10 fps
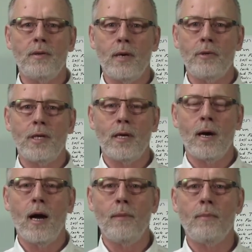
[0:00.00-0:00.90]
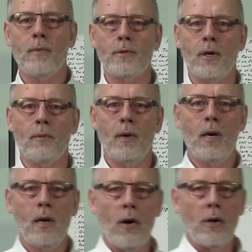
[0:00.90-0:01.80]
that we take on. So
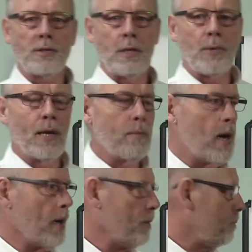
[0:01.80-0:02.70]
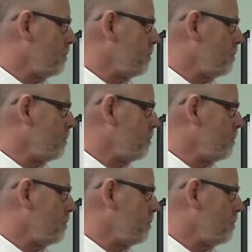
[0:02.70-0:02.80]
always keep that in mind.